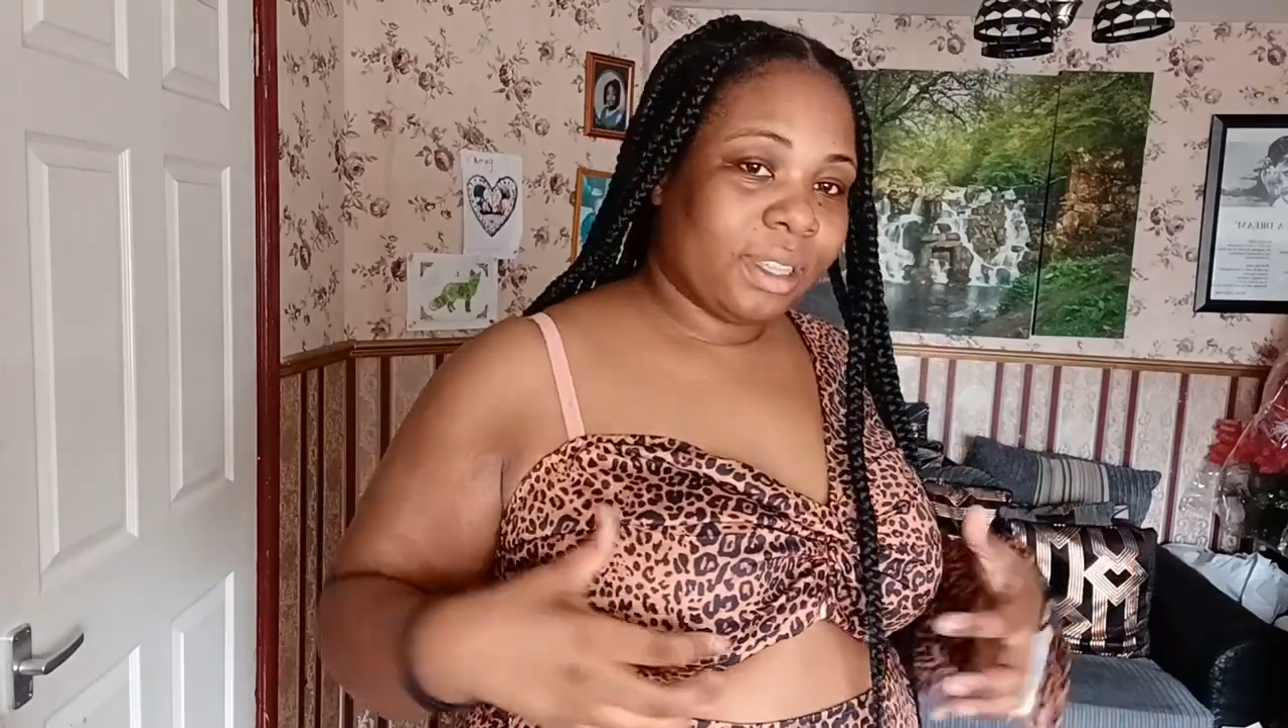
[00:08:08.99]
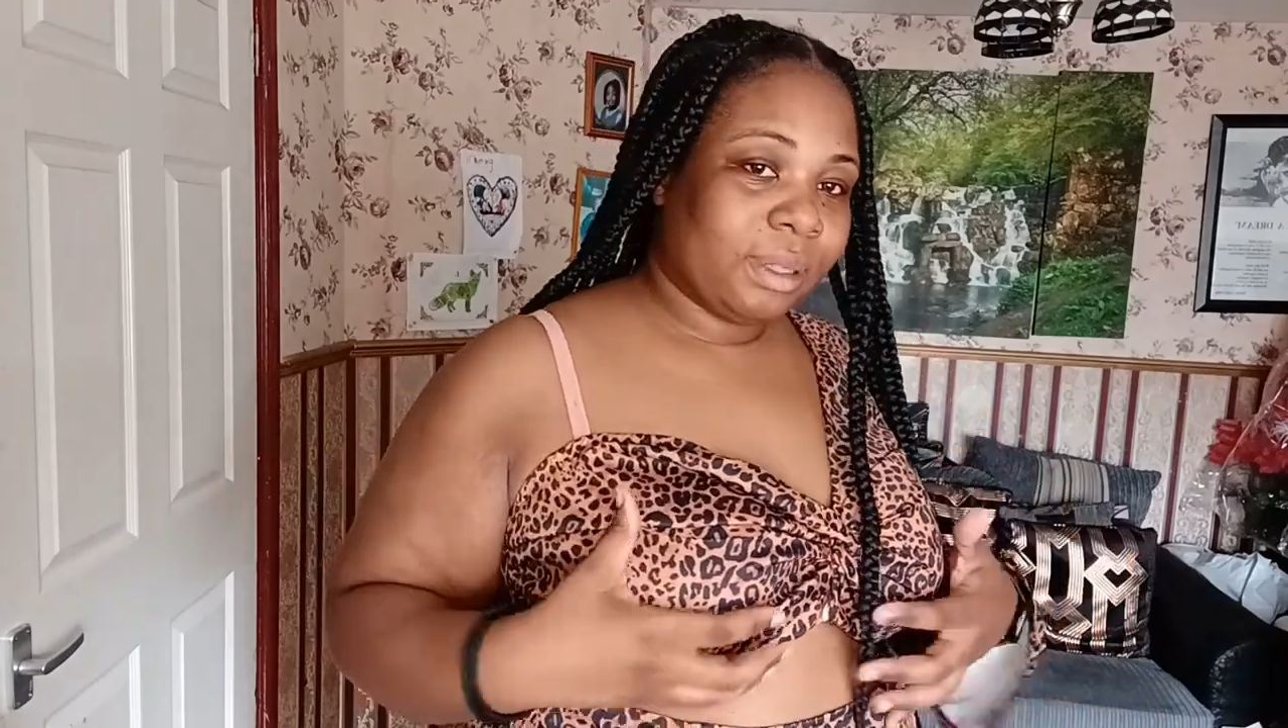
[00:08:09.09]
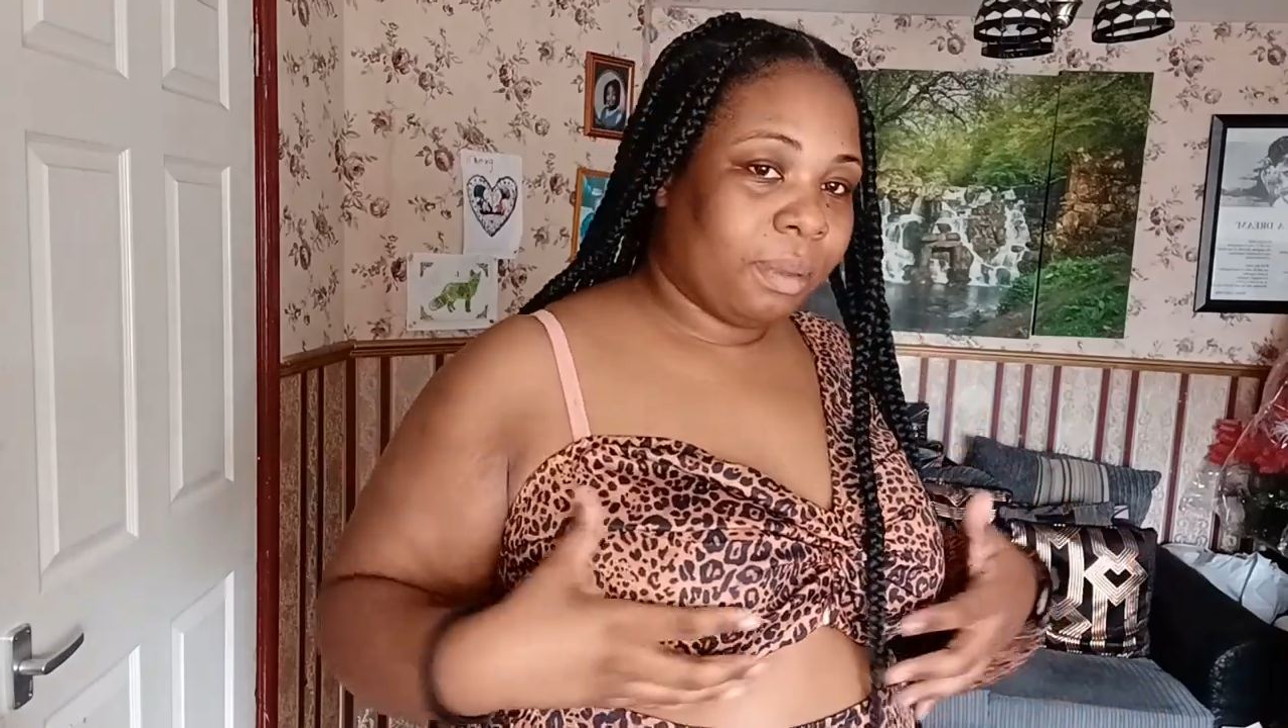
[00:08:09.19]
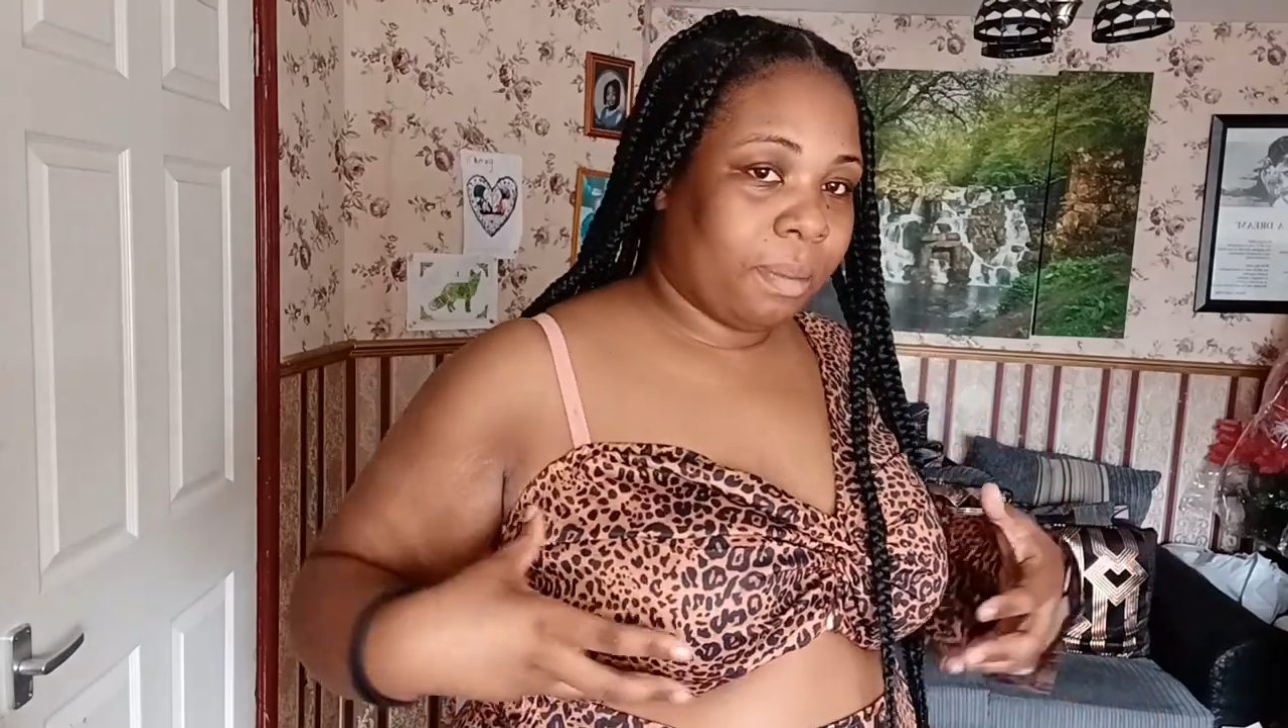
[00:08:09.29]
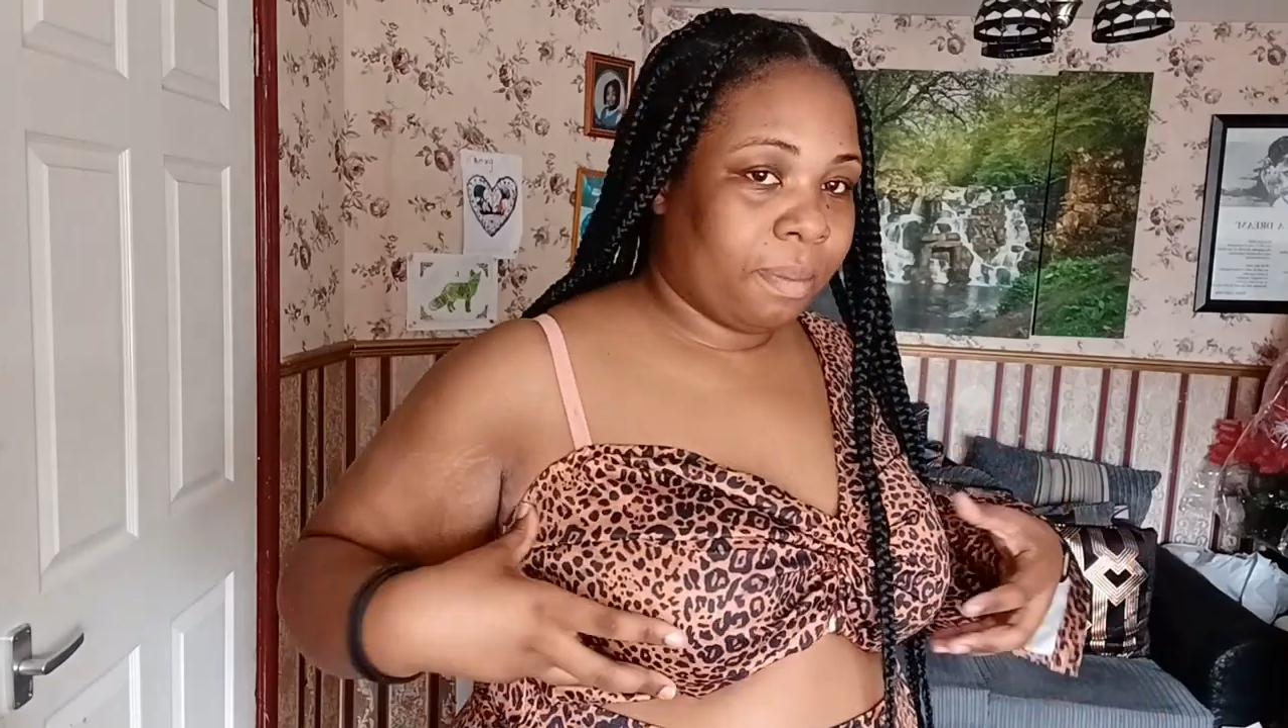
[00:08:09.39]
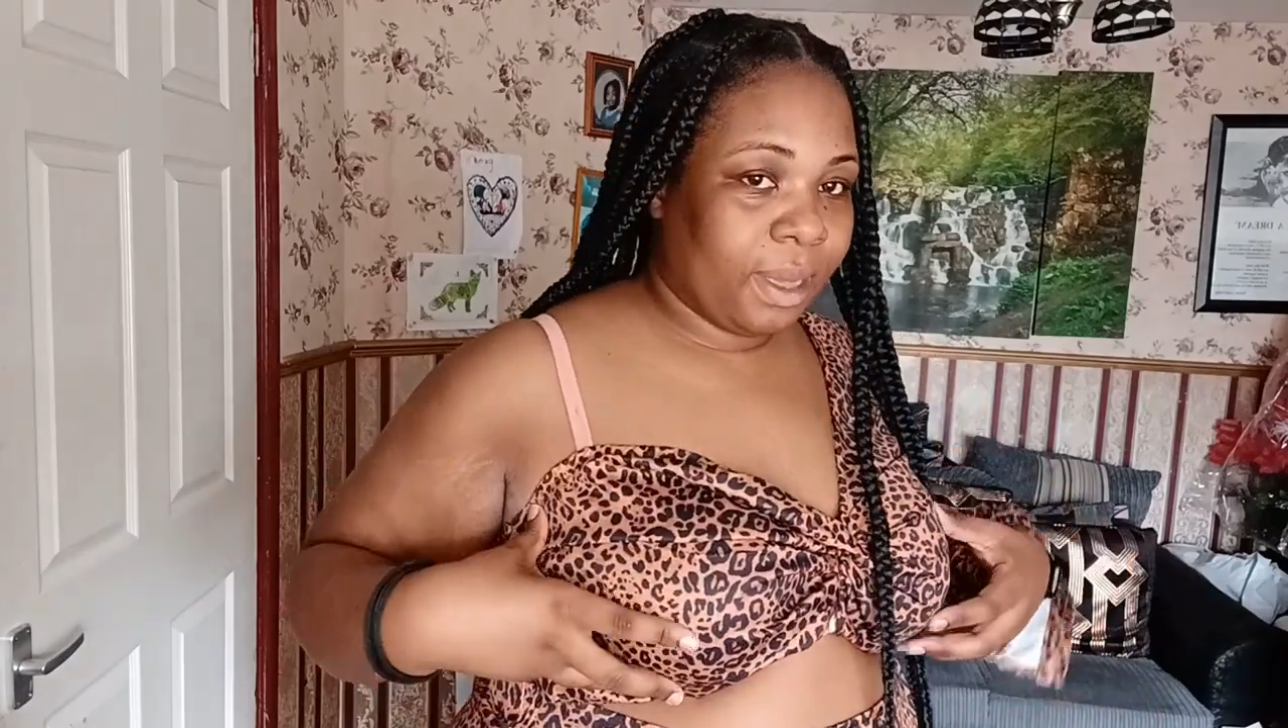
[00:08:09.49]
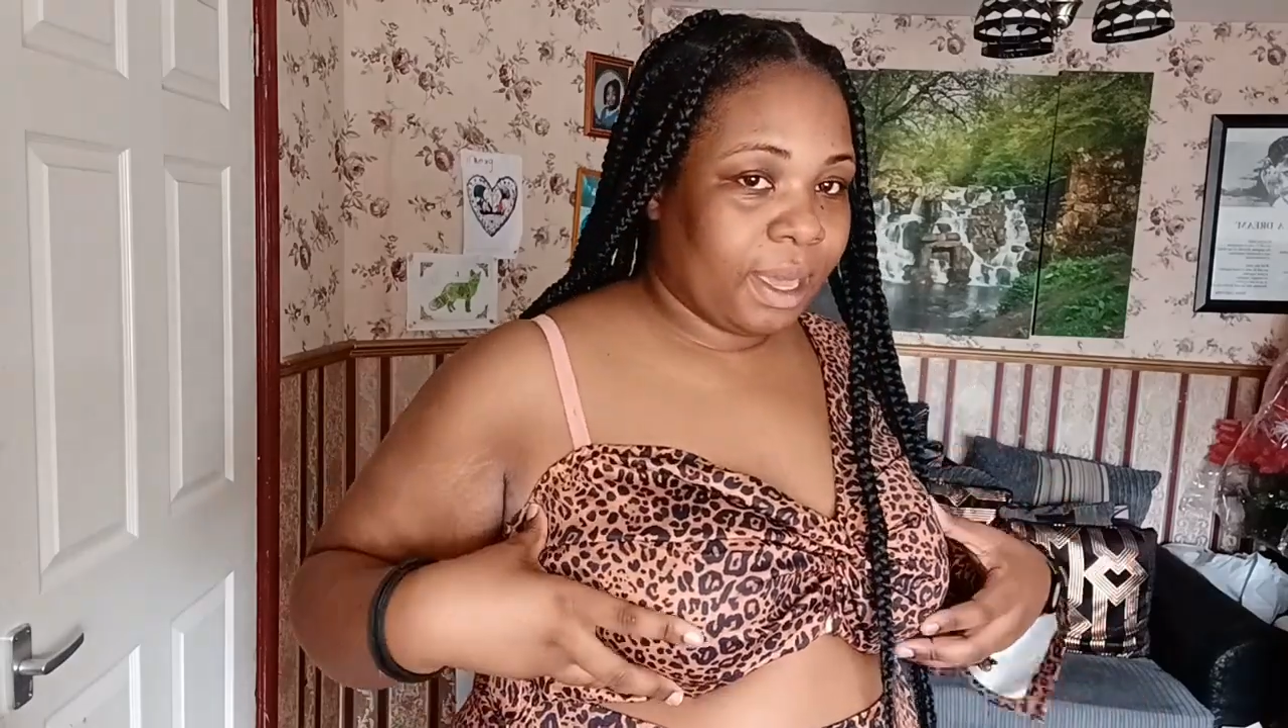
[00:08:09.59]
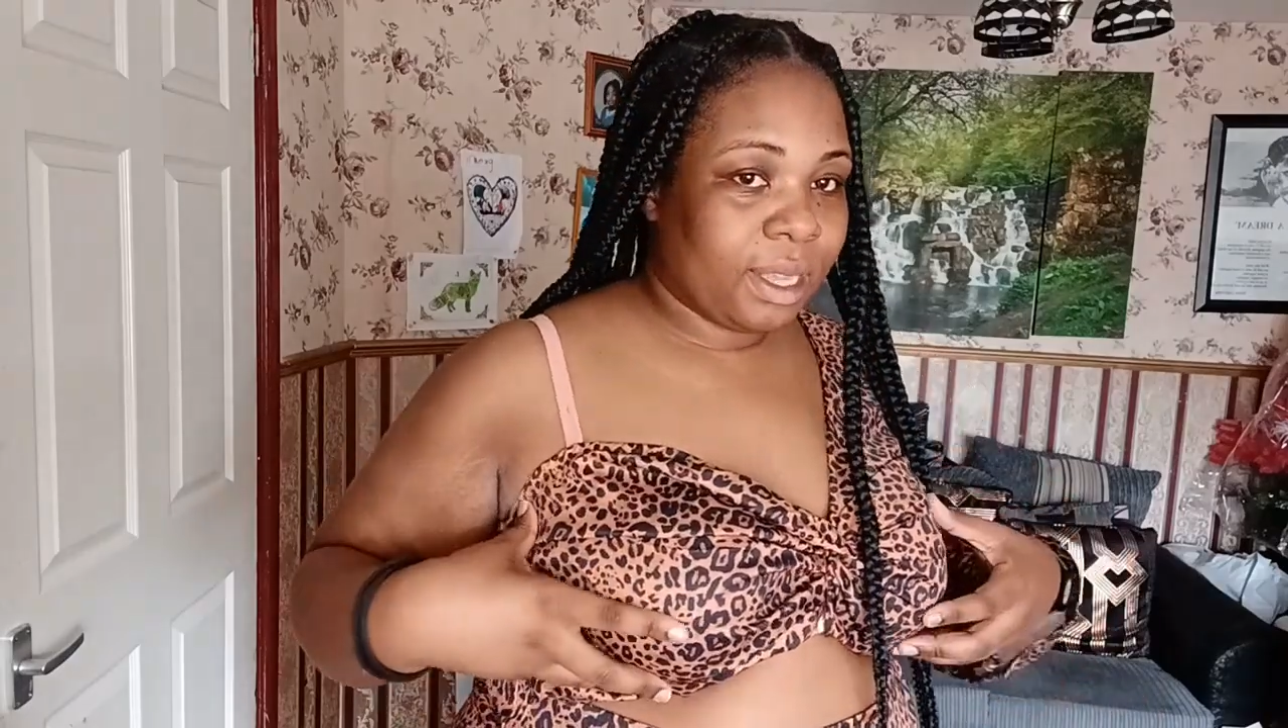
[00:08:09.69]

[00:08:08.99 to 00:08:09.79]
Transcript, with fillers: is a bit big,